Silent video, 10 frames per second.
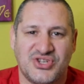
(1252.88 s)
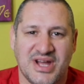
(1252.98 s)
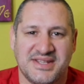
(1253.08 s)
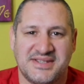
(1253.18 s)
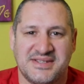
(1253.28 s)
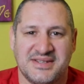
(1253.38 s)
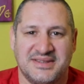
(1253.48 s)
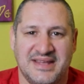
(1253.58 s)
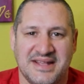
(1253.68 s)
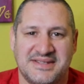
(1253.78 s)
gents,
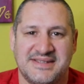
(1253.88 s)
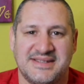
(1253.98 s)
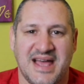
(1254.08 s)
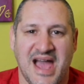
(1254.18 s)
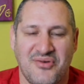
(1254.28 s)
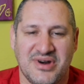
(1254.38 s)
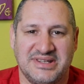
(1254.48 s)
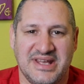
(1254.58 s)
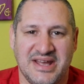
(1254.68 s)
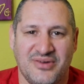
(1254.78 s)
that's
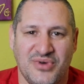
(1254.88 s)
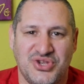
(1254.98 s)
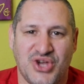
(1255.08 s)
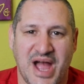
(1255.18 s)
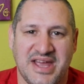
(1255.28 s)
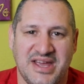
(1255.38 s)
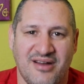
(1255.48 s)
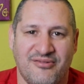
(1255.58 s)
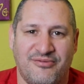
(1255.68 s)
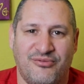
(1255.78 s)
everything which I
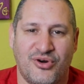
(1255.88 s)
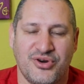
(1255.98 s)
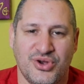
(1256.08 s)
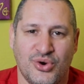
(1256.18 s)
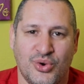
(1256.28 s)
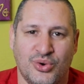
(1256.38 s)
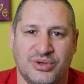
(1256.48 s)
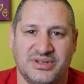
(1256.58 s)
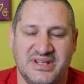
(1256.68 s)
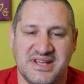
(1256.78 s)
have for you
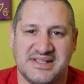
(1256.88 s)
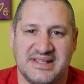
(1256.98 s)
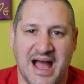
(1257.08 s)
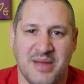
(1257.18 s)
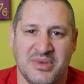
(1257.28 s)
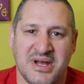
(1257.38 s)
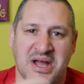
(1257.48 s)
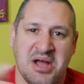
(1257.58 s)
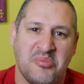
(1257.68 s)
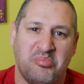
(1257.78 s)
this time.
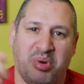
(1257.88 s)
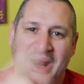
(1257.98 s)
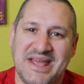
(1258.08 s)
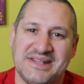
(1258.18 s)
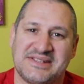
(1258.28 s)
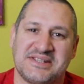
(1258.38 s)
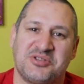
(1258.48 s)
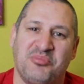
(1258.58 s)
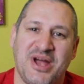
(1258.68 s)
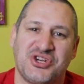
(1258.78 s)
Please
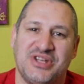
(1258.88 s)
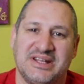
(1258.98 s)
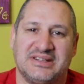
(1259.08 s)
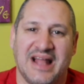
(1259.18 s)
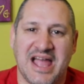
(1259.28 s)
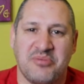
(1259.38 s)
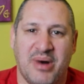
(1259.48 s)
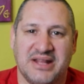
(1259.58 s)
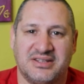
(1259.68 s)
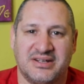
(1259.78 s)
smash that like
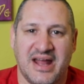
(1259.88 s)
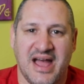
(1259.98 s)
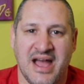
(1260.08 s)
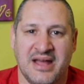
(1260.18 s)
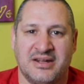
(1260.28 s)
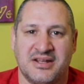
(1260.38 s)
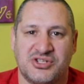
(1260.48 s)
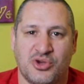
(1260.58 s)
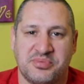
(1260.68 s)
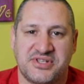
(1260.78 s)
button and
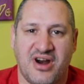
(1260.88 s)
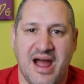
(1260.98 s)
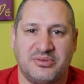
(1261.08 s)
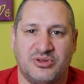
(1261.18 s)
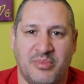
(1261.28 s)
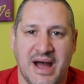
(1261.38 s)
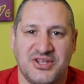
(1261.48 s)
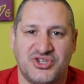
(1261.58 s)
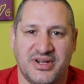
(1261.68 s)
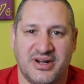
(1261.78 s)
subscribe to my
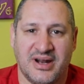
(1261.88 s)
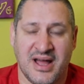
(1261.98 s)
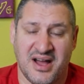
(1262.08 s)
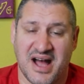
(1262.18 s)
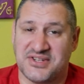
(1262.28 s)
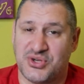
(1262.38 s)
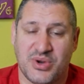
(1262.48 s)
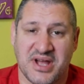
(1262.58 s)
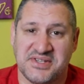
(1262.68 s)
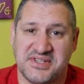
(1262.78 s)
channel. As you
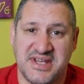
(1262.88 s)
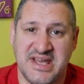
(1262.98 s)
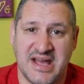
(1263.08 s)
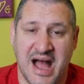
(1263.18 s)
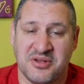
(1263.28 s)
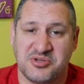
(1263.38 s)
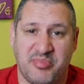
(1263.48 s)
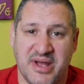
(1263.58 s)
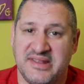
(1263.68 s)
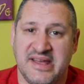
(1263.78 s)
can see, I'm
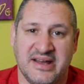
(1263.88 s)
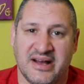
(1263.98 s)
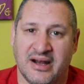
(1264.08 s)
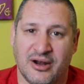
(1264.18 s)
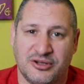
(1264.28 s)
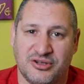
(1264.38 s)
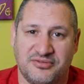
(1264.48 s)
spending a lot